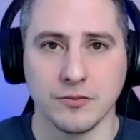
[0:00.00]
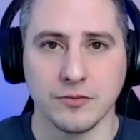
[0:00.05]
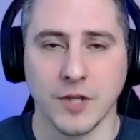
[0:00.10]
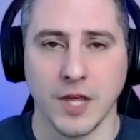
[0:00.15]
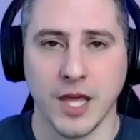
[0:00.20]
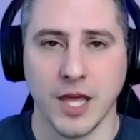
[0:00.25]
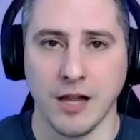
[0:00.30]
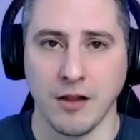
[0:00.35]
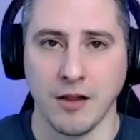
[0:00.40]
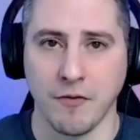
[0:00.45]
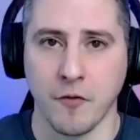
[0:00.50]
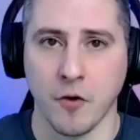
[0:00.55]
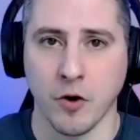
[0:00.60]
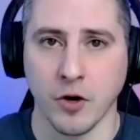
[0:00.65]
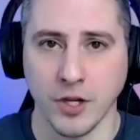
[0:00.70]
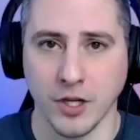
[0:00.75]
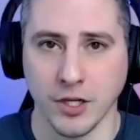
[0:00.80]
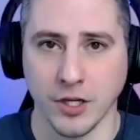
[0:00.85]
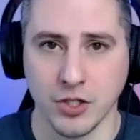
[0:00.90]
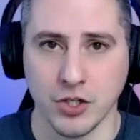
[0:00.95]

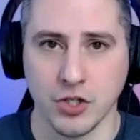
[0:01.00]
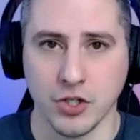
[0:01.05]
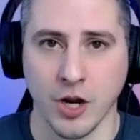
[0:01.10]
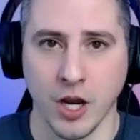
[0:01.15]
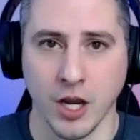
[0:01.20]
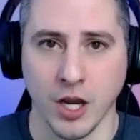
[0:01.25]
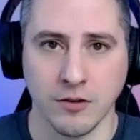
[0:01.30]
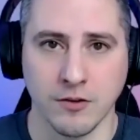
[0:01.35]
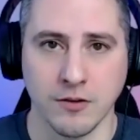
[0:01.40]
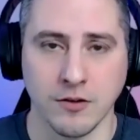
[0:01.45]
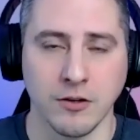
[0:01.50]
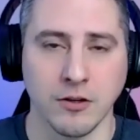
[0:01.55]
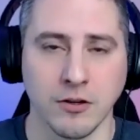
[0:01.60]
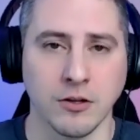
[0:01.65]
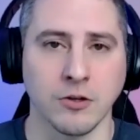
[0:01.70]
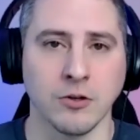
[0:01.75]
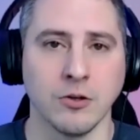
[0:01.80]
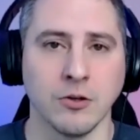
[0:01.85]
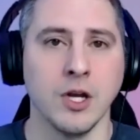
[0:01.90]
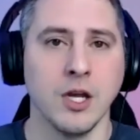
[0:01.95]
California is trying to
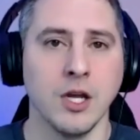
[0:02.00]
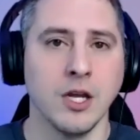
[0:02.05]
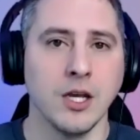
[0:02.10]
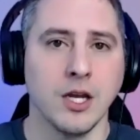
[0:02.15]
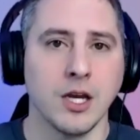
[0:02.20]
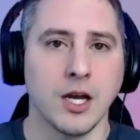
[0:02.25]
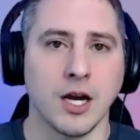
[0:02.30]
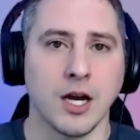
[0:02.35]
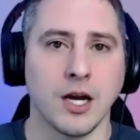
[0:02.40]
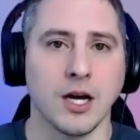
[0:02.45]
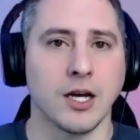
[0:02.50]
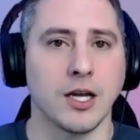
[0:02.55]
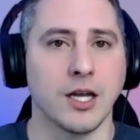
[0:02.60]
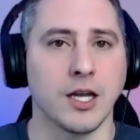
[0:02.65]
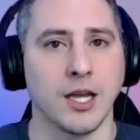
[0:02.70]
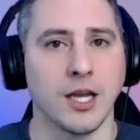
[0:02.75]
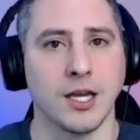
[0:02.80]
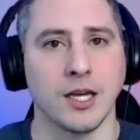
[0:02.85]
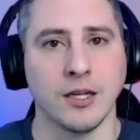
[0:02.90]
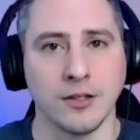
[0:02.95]
do.
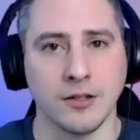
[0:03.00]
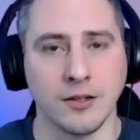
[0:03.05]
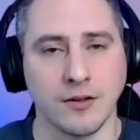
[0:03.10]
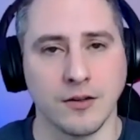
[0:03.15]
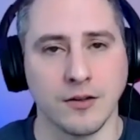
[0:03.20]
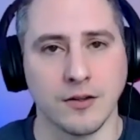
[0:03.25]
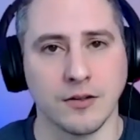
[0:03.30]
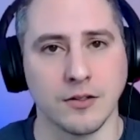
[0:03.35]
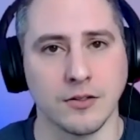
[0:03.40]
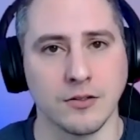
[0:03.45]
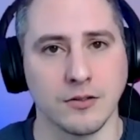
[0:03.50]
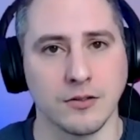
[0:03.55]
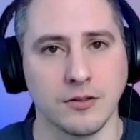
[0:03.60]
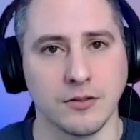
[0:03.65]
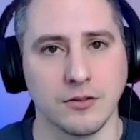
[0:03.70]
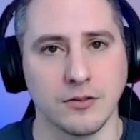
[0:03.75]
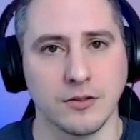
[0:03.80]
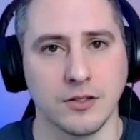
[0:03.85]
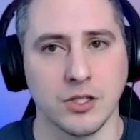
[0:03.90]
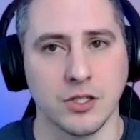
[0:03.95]
And
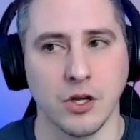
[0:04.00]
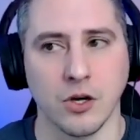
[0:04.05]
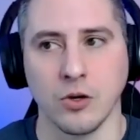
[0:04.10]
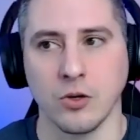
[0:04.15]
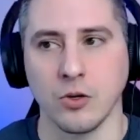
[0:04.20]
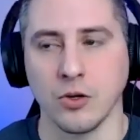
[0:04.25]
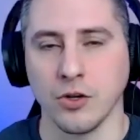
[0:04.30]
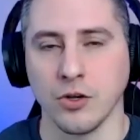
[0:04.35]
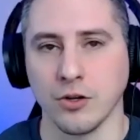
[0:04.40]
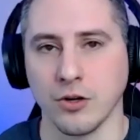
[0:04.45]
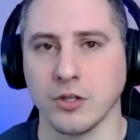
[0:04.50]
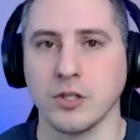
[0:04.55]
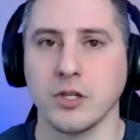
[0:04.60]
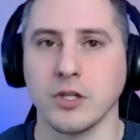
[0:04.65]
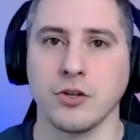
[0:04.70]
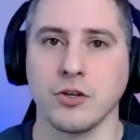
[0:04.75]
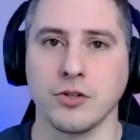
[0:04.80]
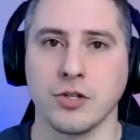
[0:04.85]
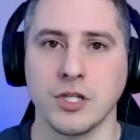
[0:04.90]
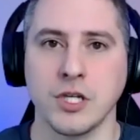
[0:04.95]
so
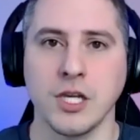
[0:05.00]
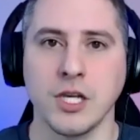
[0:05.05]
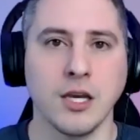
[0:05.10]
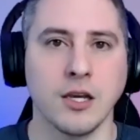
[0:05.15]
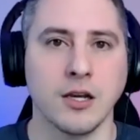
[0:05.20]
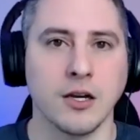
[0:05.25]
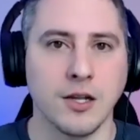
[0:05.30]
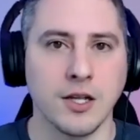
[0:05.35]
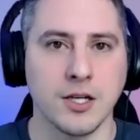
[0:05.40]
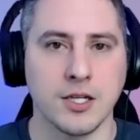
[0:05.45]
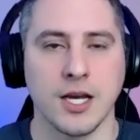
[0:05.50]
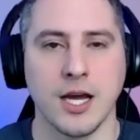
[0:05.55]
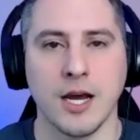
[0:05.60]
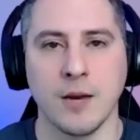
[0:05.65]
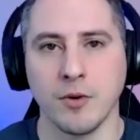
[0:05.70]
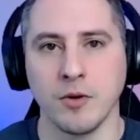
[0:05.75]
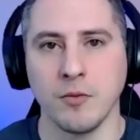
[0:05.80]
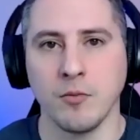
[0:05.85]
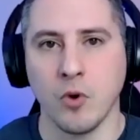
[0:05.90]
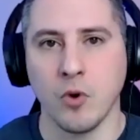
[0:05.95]
you're seeing this
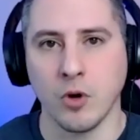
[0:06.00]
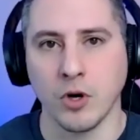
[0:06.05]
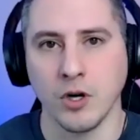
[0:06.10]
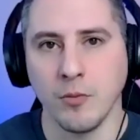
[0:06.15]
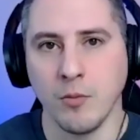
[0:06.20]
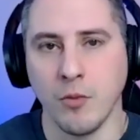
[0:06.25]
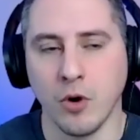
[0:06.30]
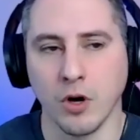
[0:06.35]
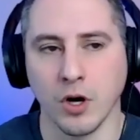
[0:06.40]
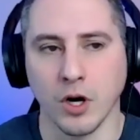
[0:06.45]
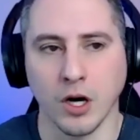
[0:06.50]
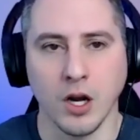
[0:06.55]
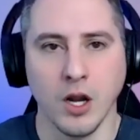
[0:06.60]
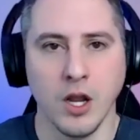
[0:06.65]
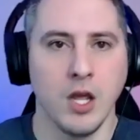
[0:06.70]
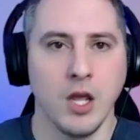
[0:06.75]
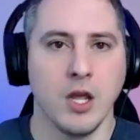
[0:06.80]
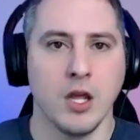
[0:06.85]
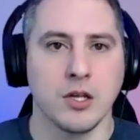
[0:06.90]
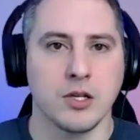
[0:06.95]
happen more and more.
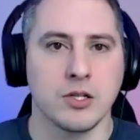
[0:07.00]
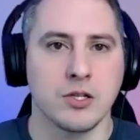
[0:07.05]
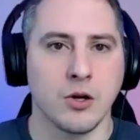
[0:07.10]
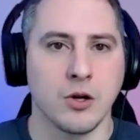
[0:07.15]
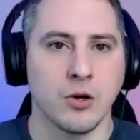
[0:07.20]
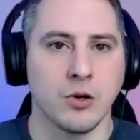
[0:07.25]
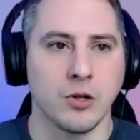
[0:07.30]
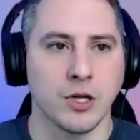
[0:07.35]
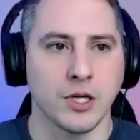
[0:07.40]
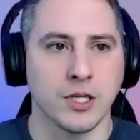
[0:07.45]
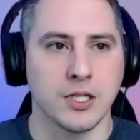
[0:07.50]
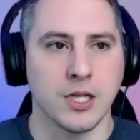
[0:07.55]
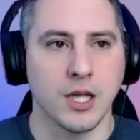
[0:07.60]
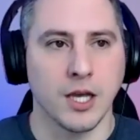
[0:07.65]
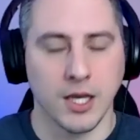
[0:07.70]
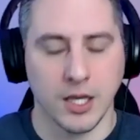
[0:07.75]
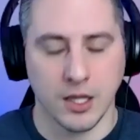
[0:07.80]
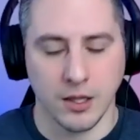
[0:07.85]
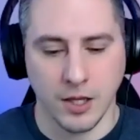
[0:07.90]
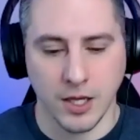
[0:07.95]
So it's
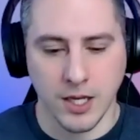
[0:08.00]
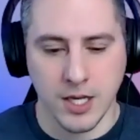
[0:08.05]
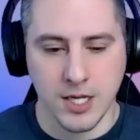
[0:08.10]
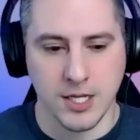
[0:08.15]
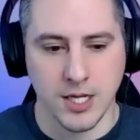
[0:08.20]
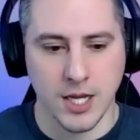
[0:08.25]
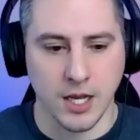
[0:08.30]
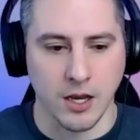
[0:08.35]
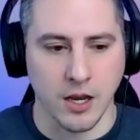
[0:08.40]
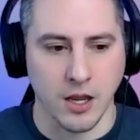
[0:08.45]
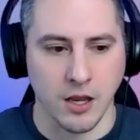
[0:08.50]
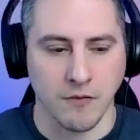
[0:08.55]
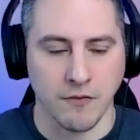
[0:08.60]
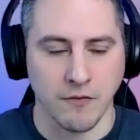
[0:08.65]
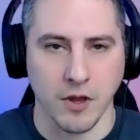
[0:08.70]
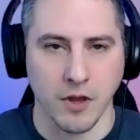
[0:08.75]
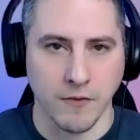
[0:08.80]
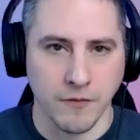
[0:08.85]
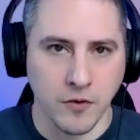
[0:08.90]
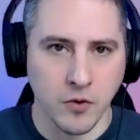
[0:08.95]
like I said,
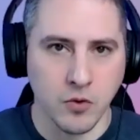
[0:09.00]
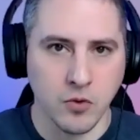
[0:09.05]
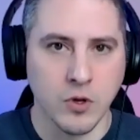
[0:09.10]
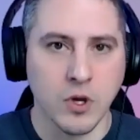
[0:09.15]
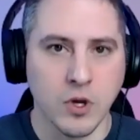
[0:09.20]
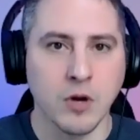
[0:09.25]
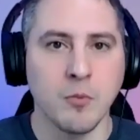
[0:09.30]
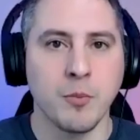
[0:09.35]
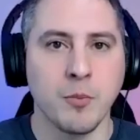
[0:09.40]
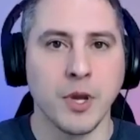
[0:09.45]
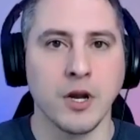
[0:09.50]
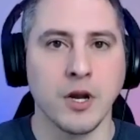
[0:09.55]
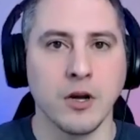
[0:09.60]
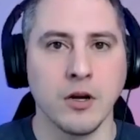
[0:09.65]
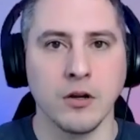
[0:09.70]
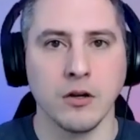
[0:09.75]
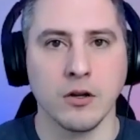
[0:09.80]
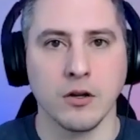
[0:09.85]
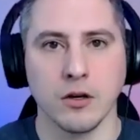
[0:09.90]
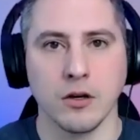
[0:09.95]
if you
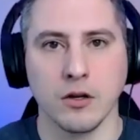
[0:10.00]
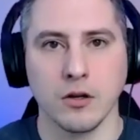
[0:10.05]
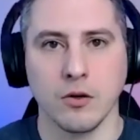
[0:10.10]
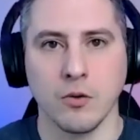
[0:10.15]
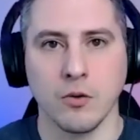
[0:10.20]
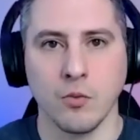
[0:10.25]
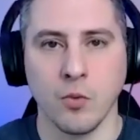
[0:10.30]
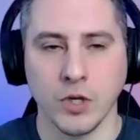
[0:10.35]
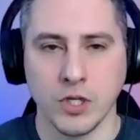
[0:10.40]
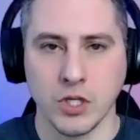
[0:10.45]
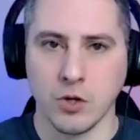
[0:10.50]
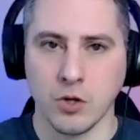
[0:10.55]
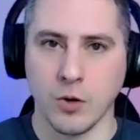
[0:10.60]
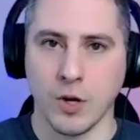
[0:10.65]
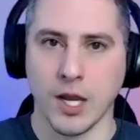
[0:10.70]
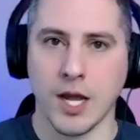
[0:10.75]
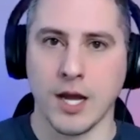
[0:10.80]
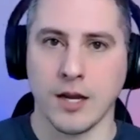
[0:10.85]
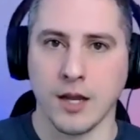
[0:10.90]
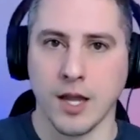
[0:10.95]
compare what's
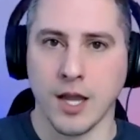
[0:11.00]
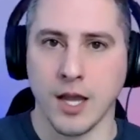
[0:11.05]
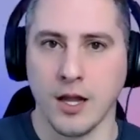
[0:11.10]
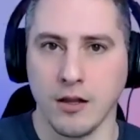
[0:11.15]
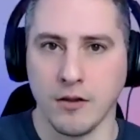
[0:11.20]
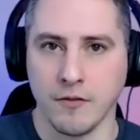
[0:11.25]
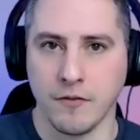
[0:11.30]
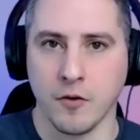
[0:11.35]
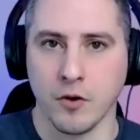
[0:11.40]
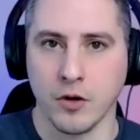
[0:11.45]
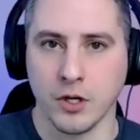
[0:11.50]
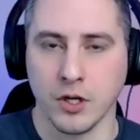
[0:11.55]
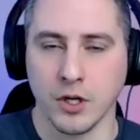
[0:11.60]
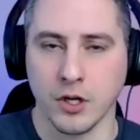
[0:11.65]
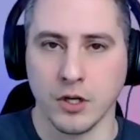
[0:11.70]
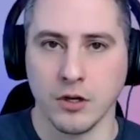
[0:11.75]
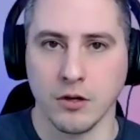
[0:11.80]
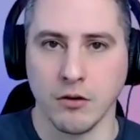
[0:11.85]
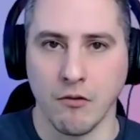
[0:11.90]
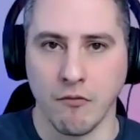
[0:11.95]
going on in
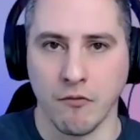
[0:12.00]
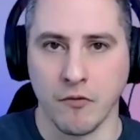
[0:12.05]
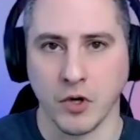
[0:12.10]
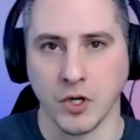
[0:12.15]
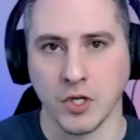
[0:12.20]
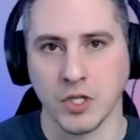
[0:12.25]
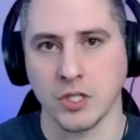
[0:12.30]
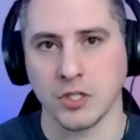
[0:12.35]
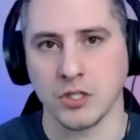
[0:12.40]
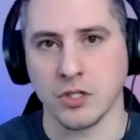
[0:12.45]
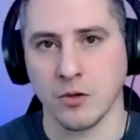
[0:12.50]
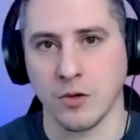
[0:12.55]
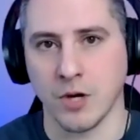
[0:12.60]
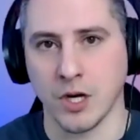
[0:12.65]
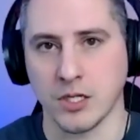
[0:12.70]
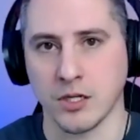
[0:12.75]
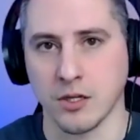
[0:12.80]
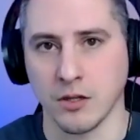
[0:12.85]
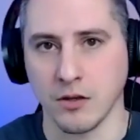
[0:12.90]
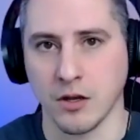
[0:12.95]
California versus the
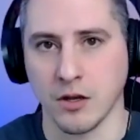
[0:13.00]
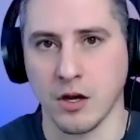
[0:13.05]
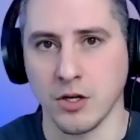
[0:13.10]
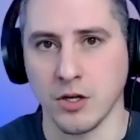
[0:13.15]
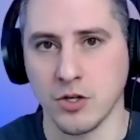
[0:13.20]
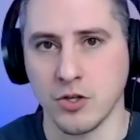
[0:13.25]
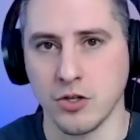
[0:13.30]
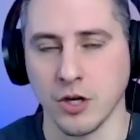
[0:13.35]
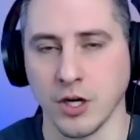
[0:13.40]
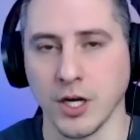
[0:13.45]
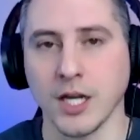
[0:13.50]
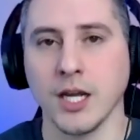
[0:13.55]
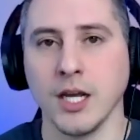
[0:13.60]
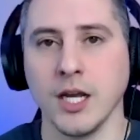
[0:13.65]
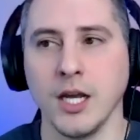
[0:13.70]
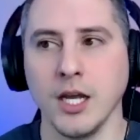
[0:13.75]
rest of the country,